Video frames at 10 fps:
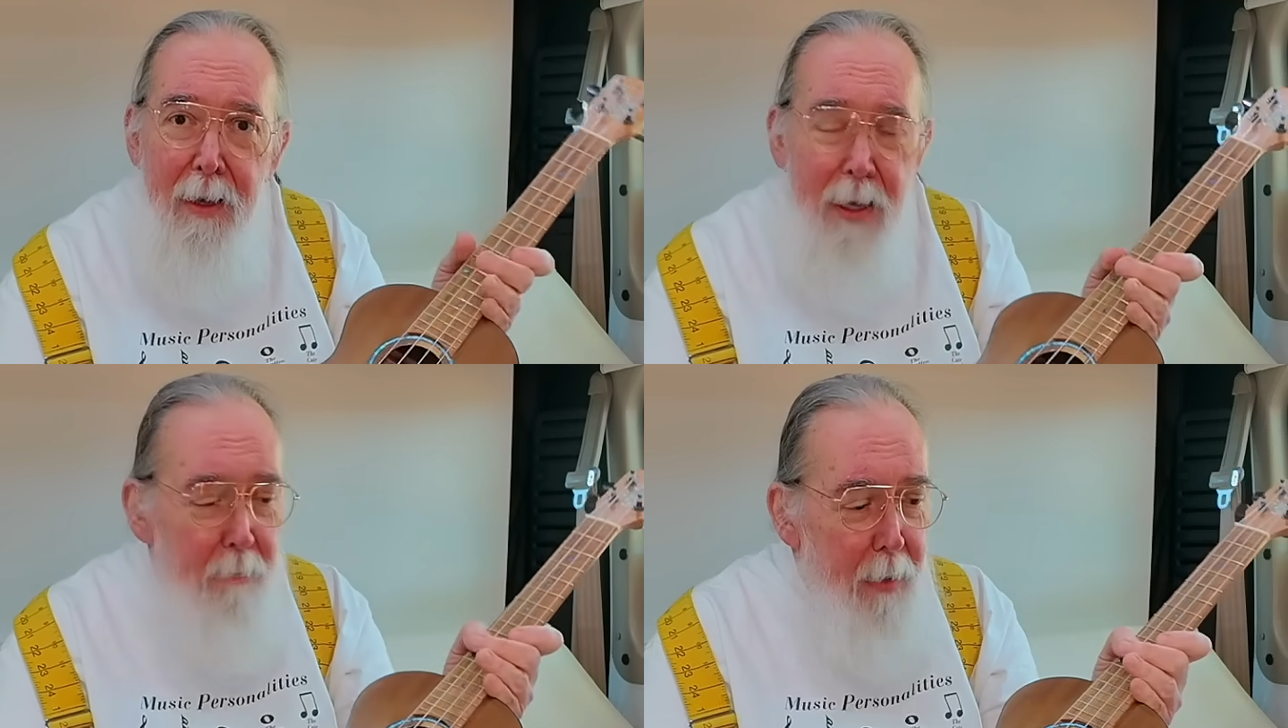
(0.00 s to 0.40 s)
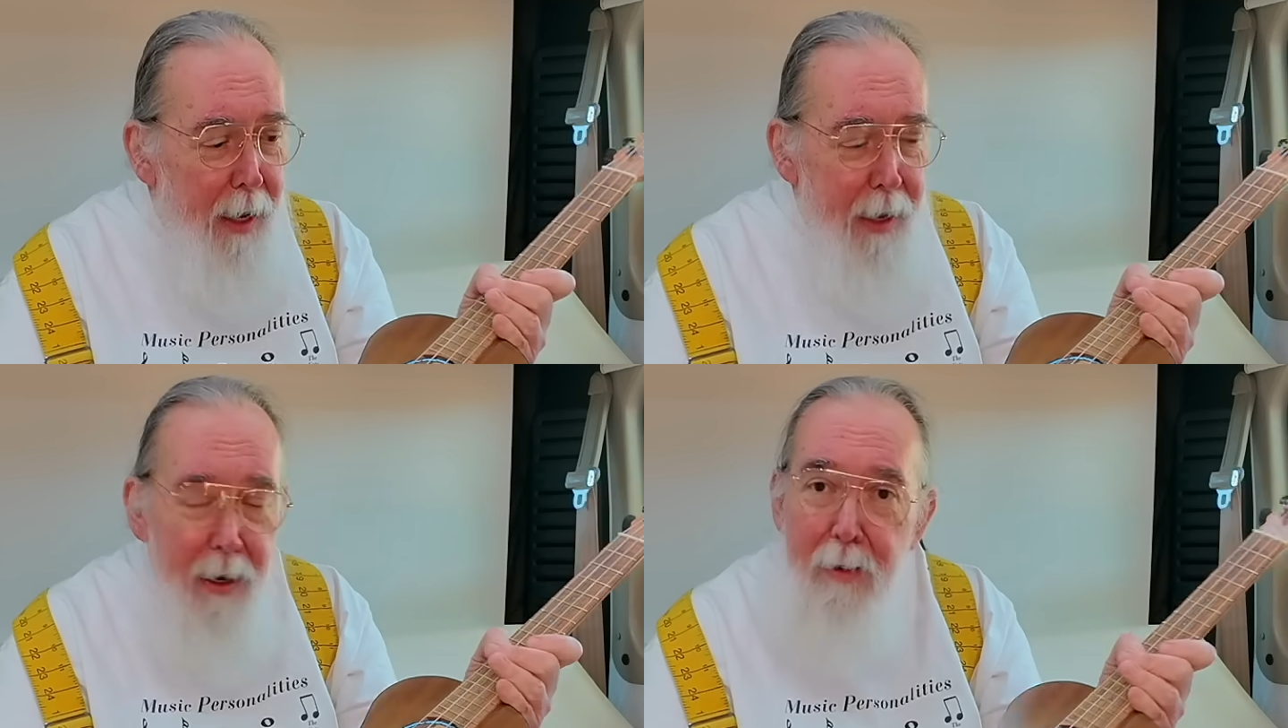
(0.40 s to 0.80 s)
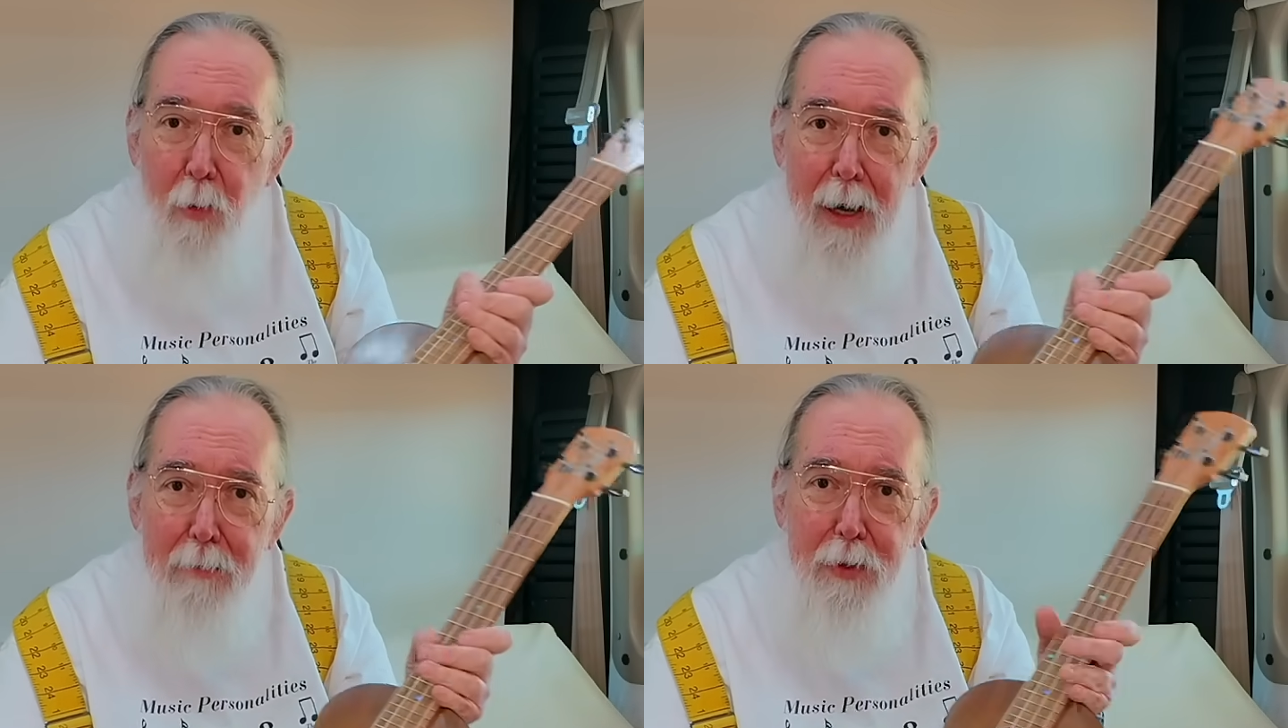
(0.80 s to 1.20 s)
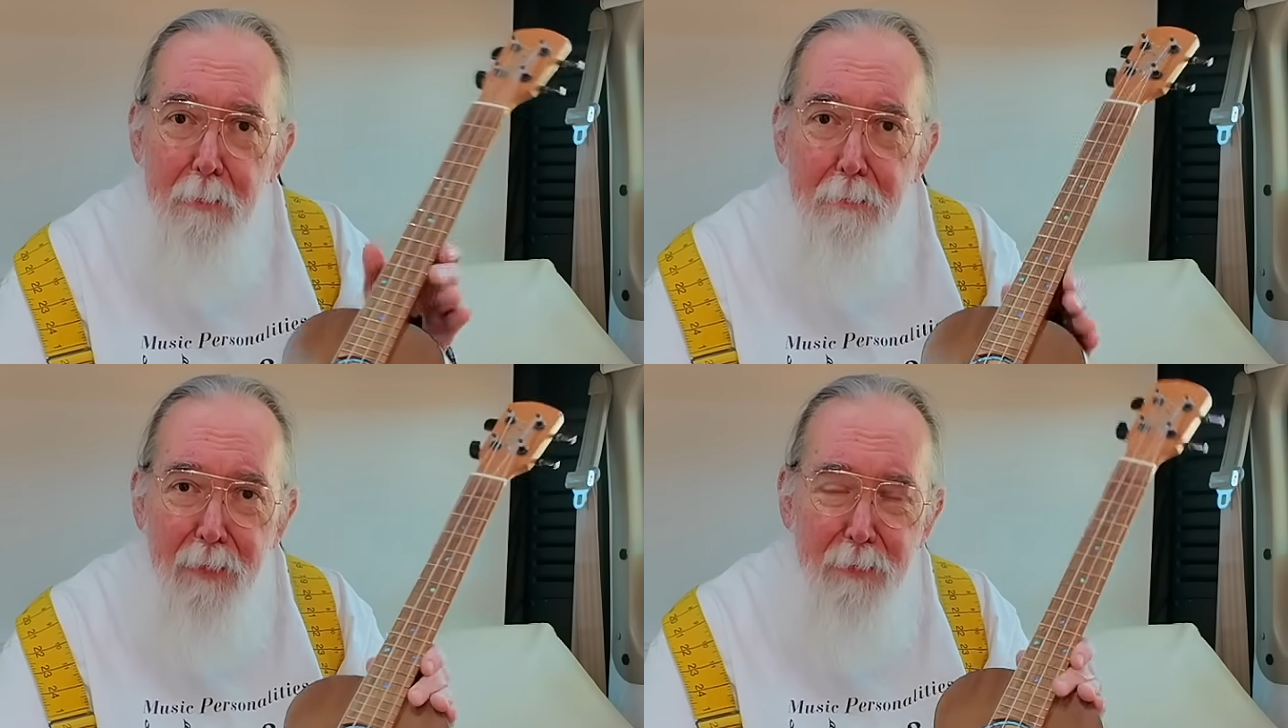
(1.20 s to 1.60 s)
in my wife's
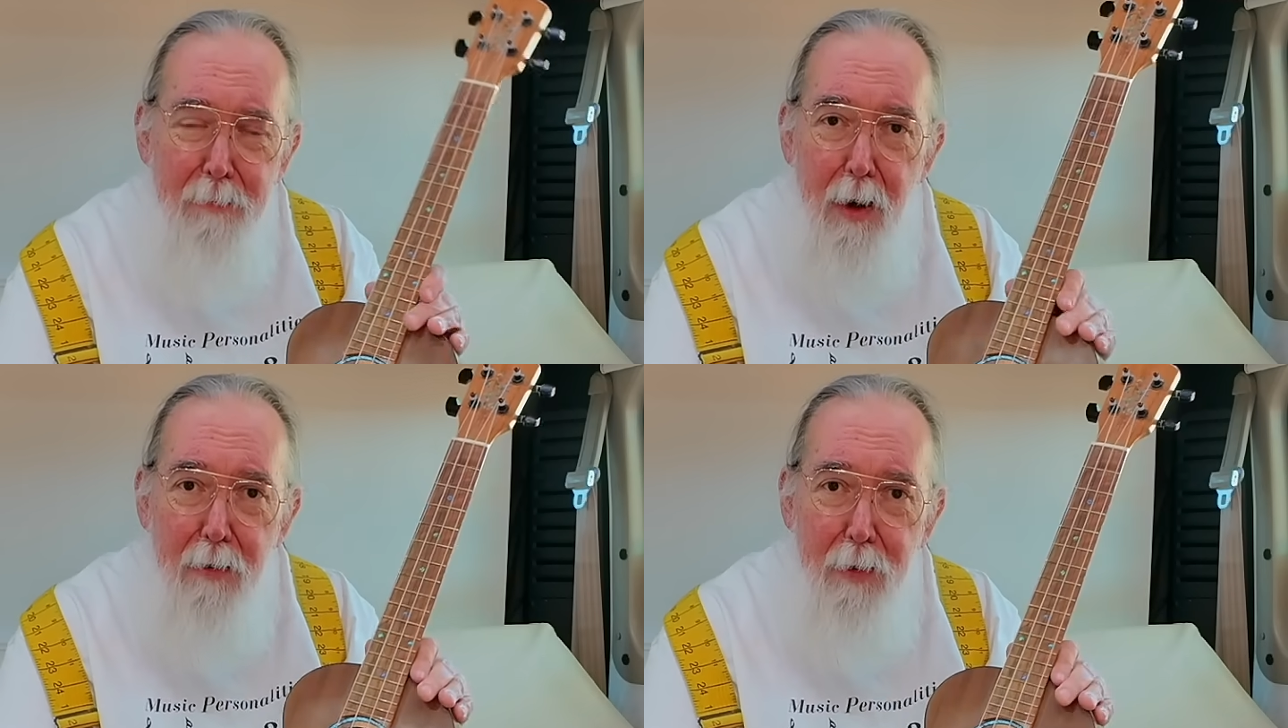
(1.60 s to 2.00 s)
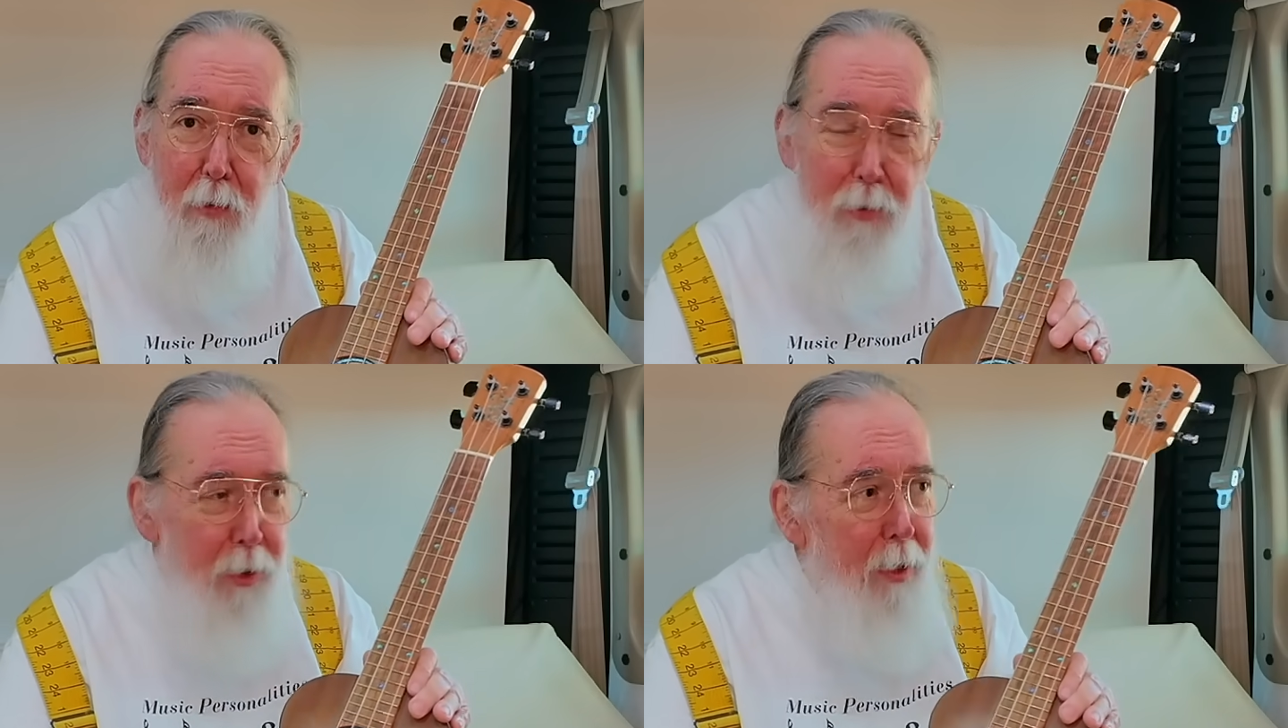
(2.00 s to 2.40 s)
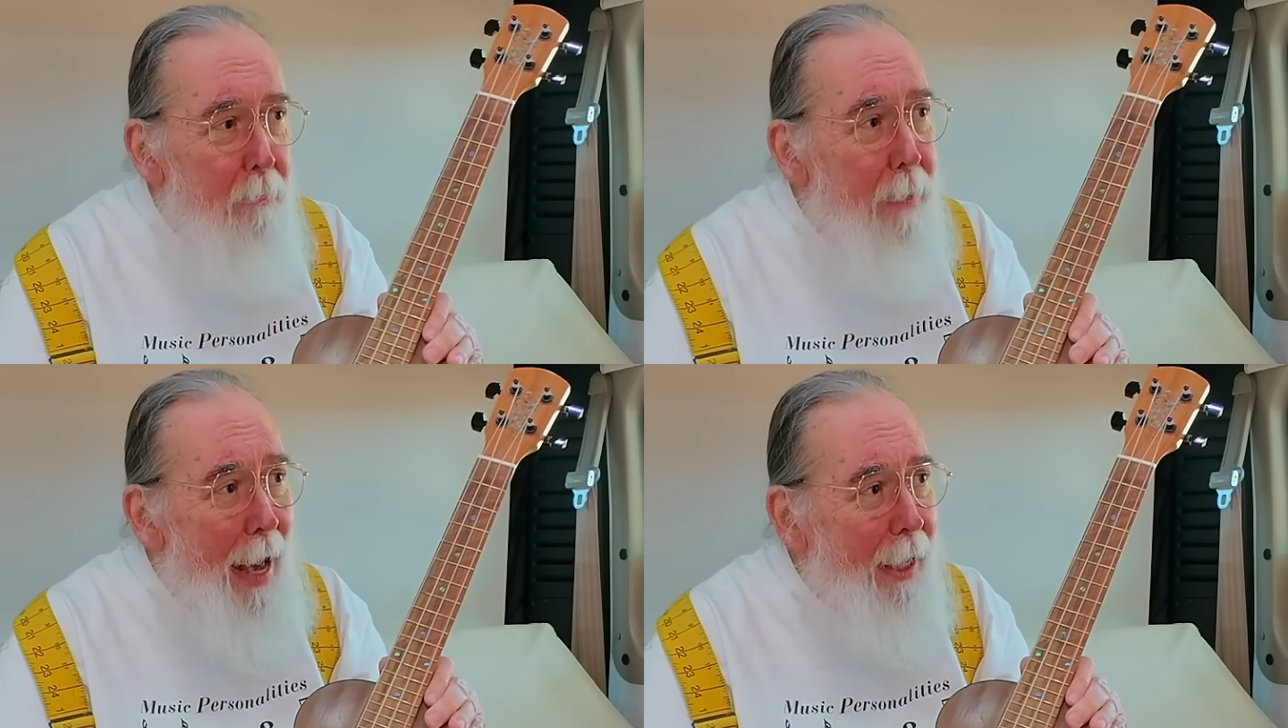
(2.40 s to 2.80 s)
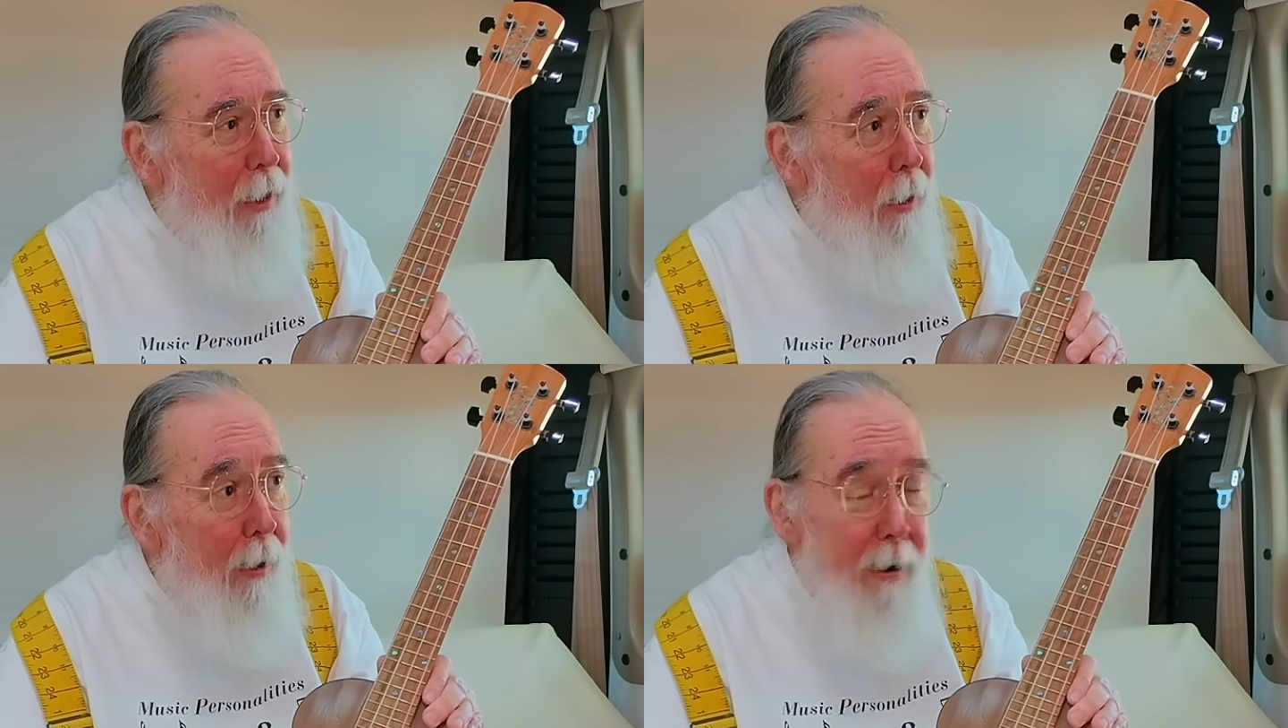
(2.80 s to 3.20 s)
folks'
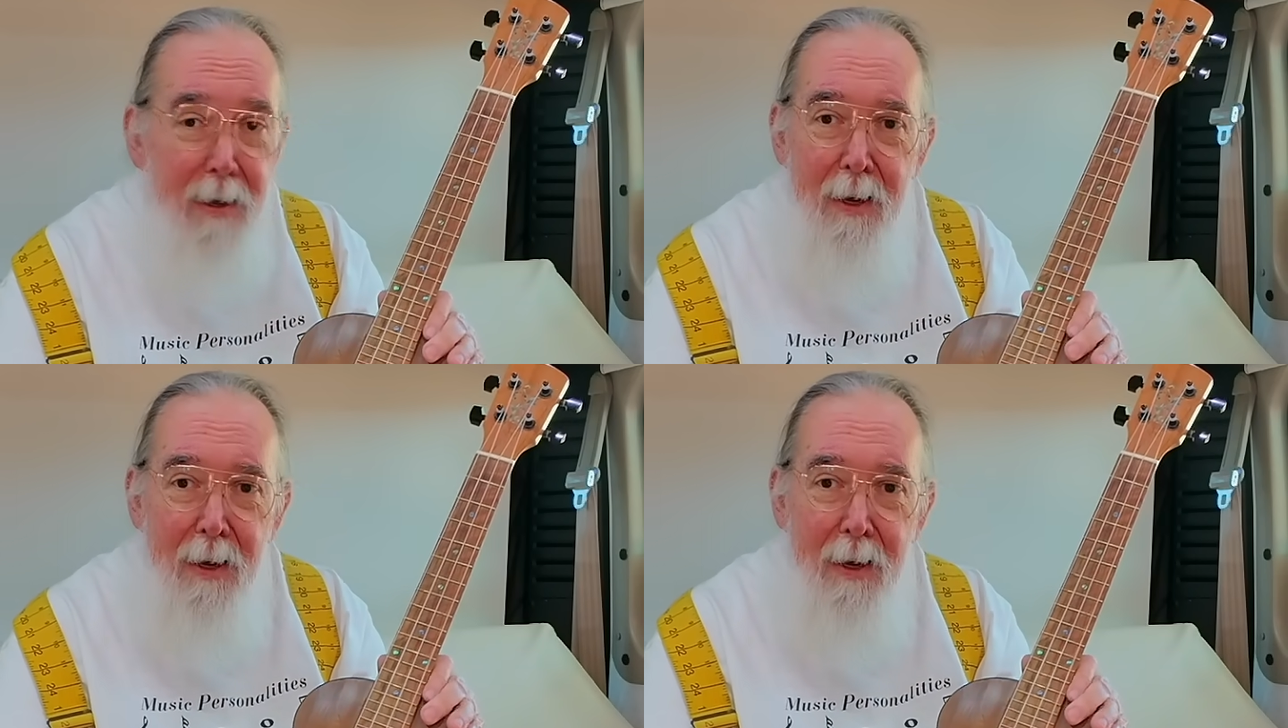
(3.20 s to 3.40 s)
backyard.